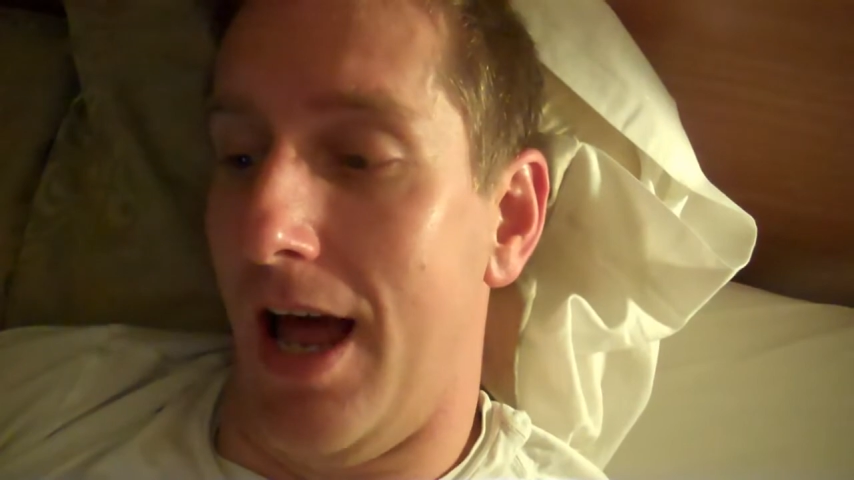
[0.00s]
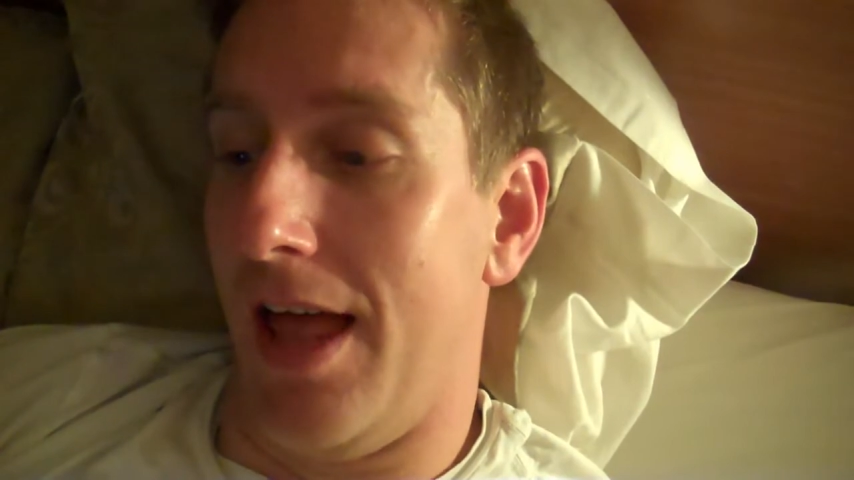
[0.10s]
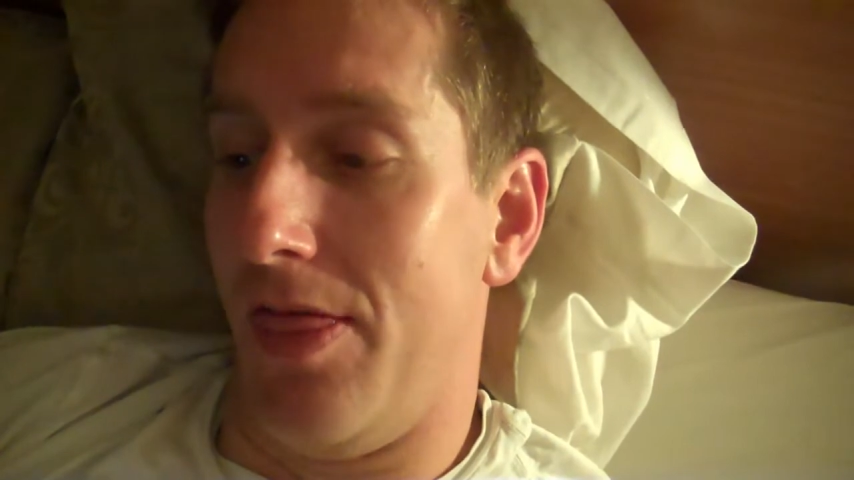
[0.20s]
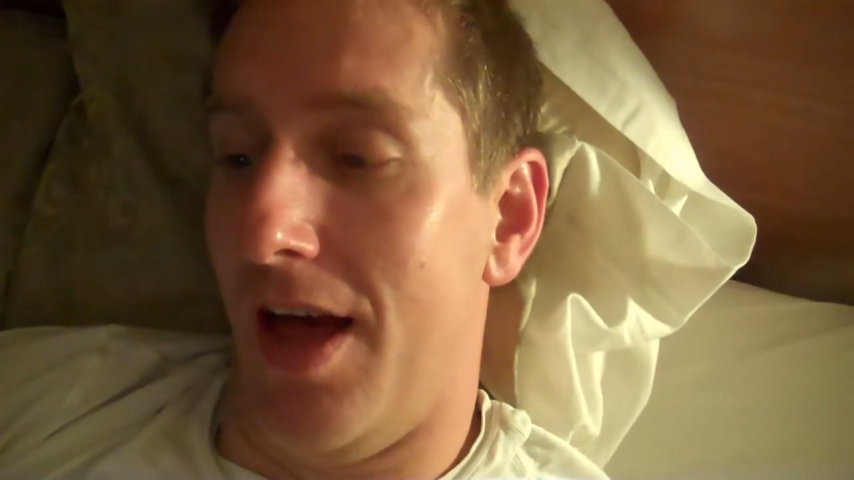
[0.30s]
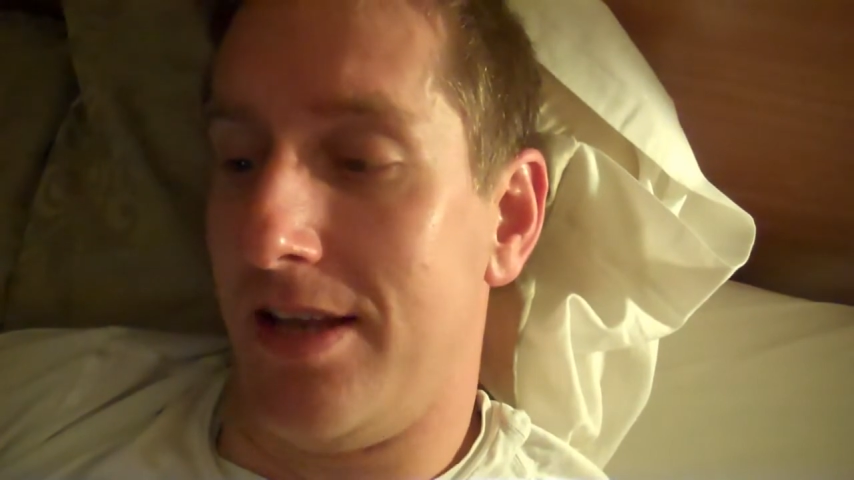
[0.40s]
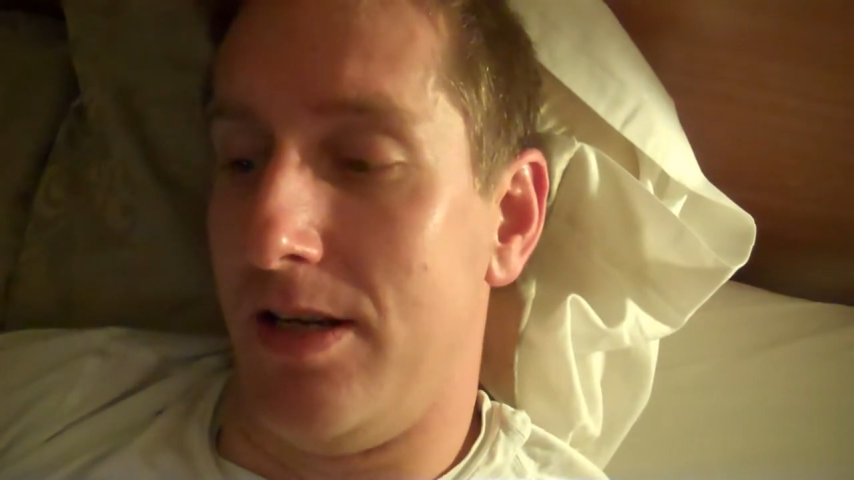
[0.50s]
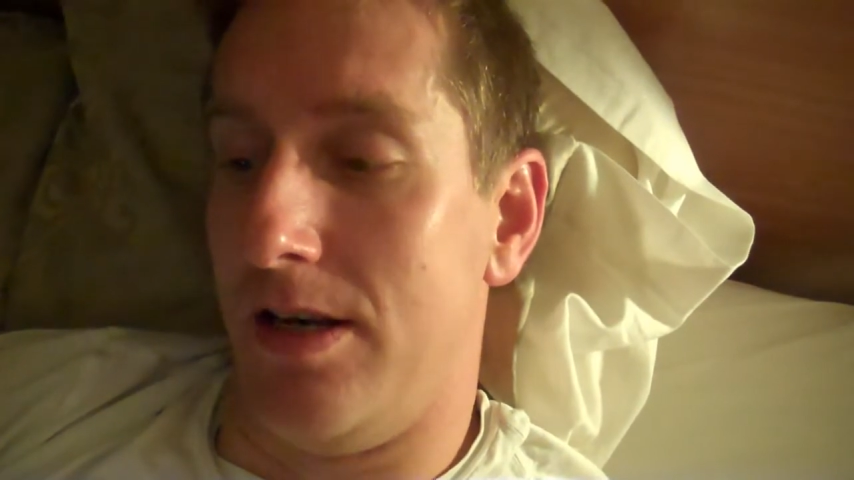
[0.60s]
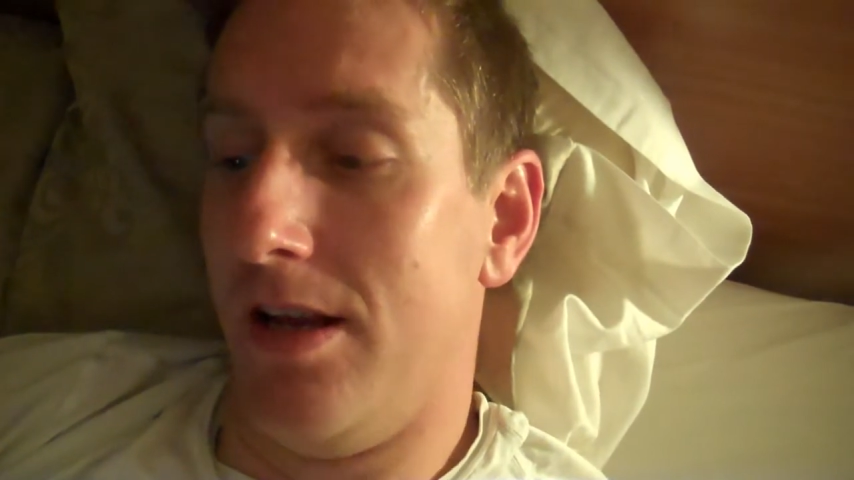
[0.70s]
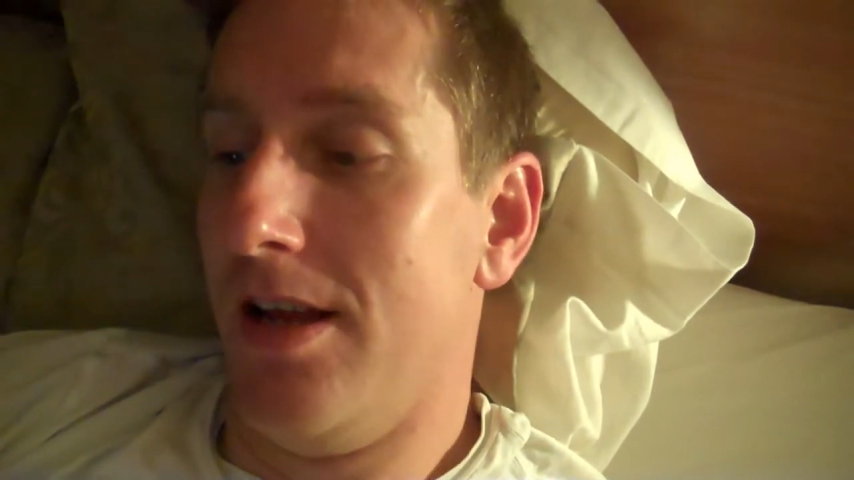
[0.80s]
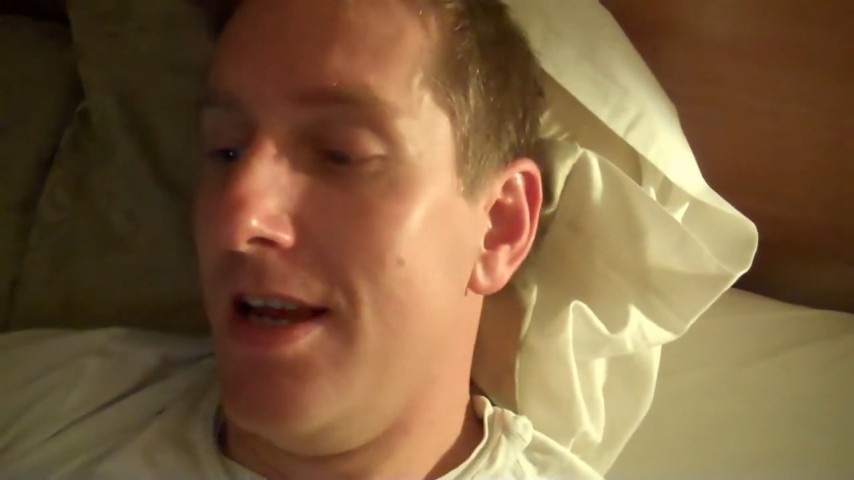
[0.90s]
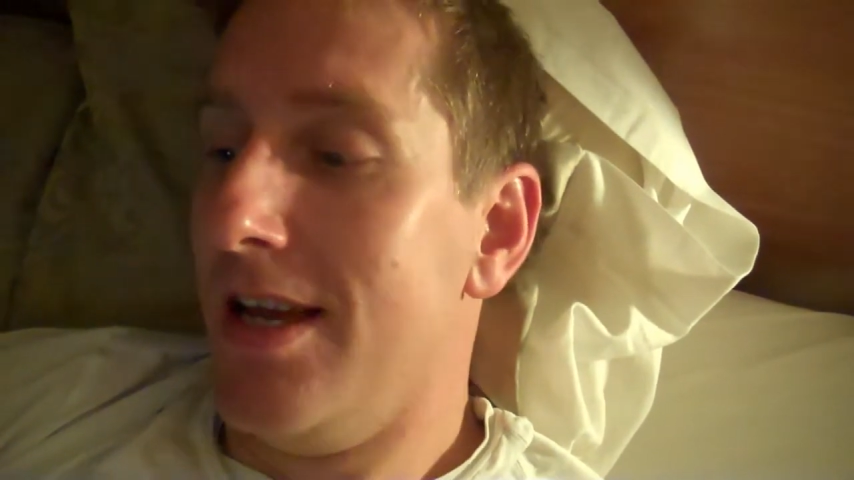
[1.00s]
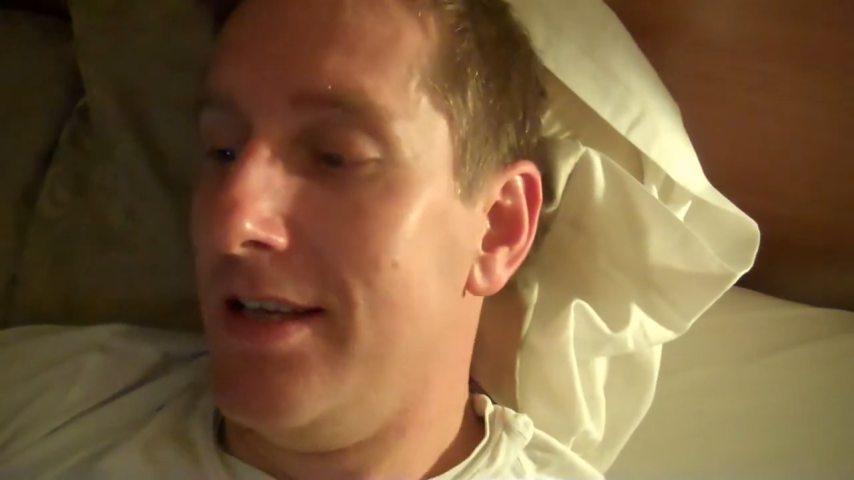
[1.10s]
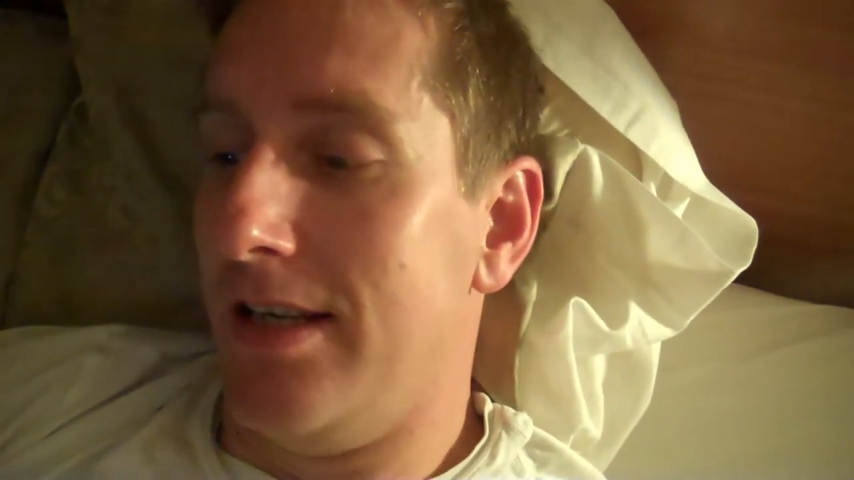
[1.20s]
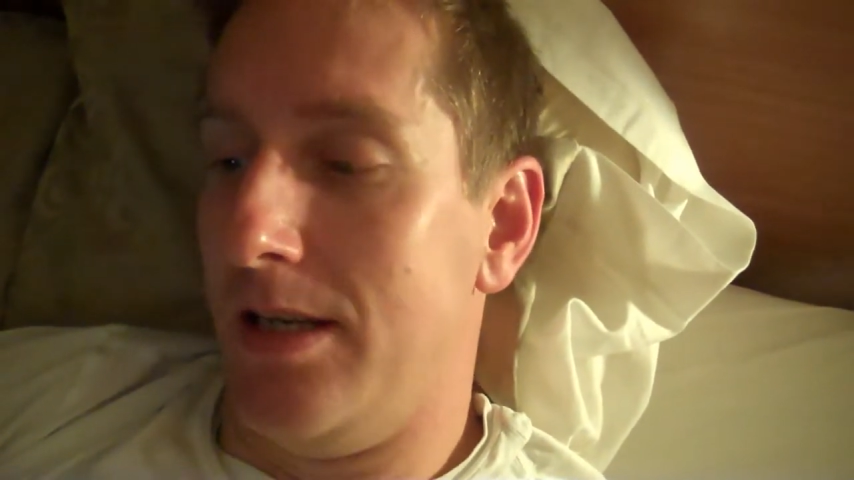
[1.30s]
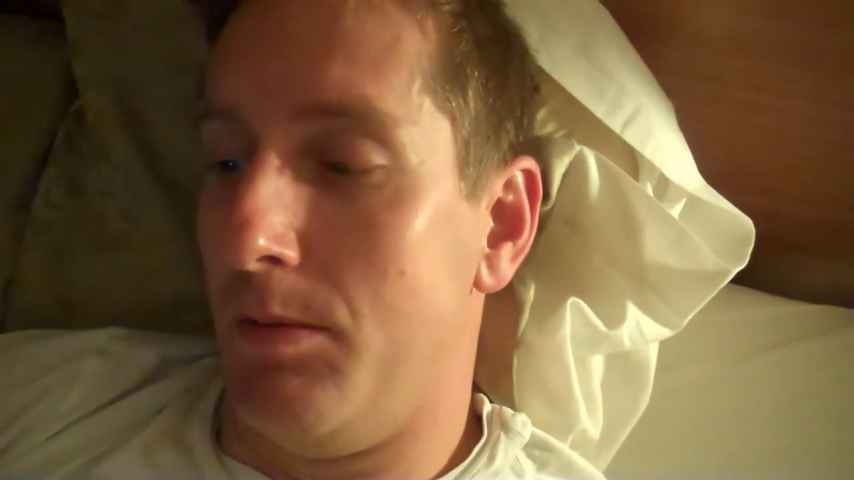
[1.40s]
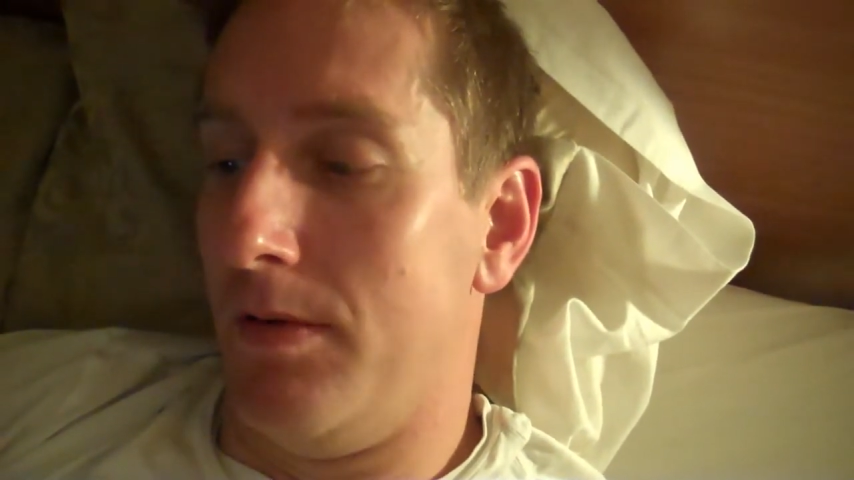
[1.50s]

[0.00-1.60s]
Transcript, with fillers: And that and sitting